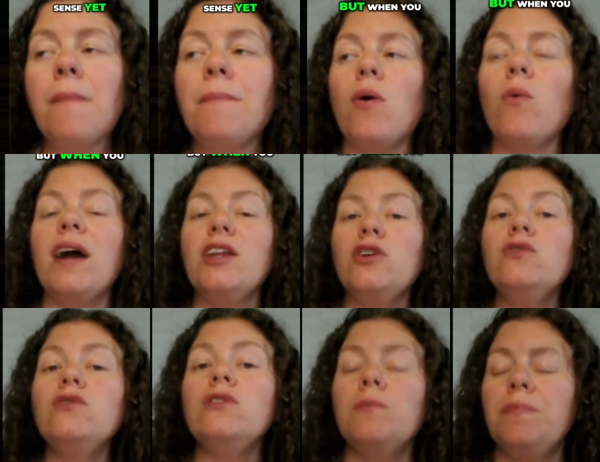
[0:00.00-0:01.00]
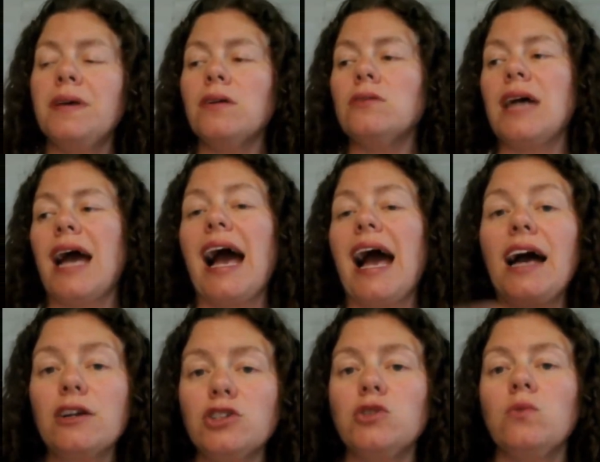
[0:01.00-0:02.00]
But when you build
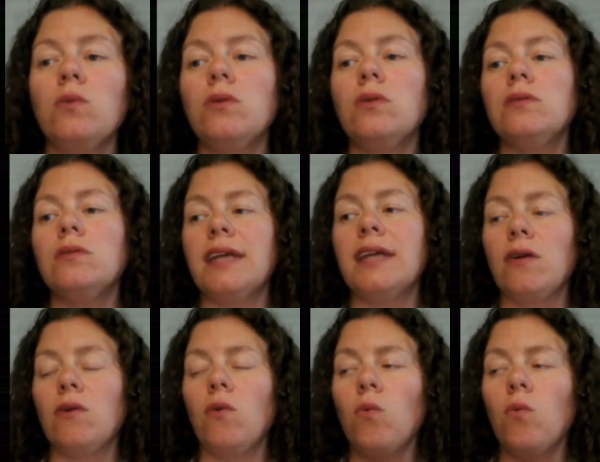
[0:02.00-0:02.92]
actual like